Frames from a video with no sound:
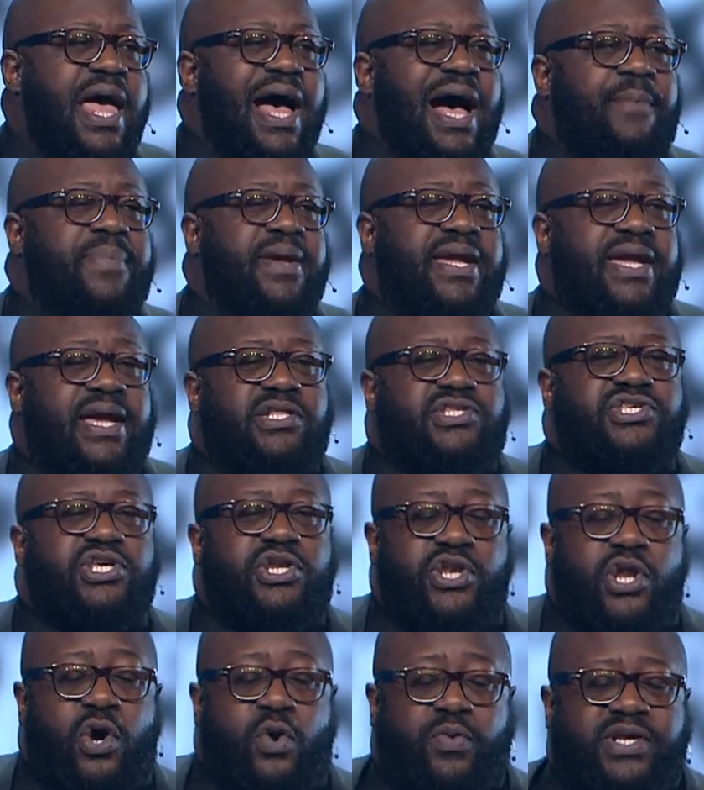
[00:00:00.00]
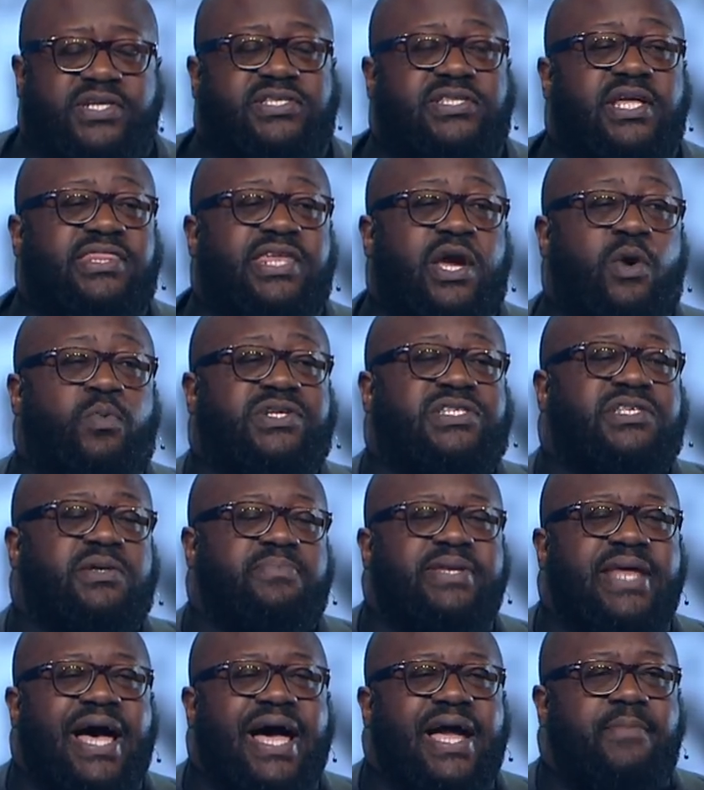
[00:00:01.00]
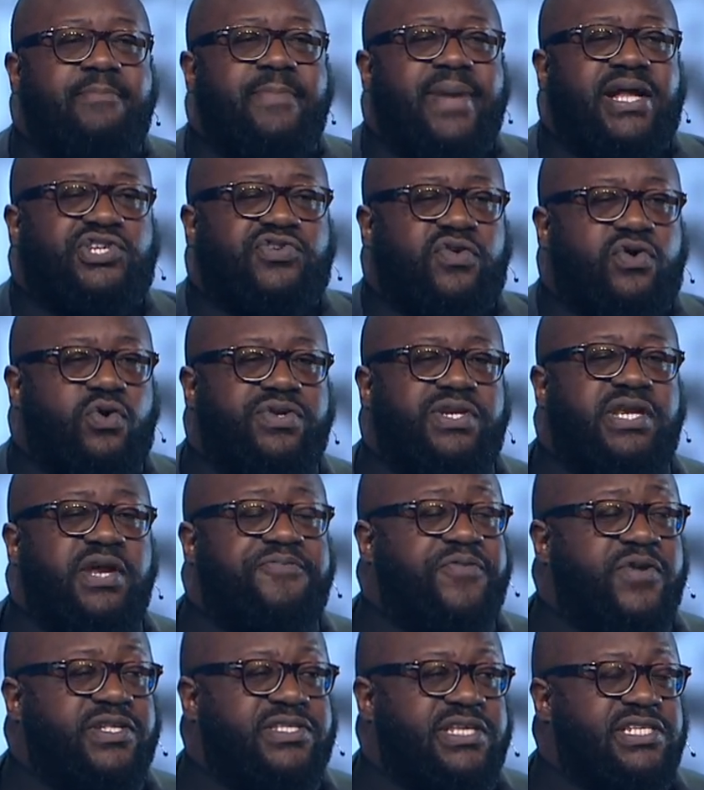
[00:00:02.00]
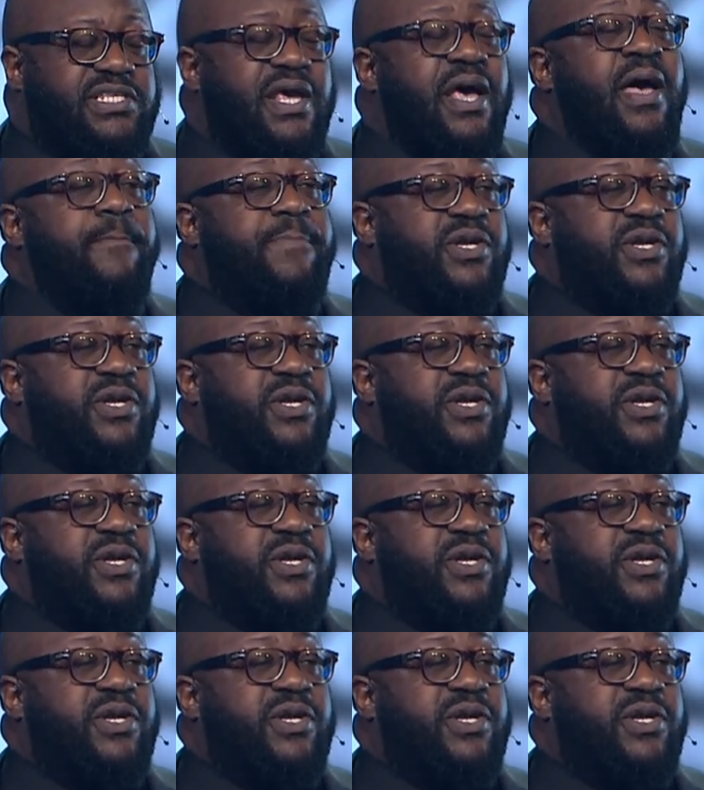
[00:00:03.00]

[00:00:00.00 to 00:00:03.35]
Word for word: I began to notice that there were some diametrical differences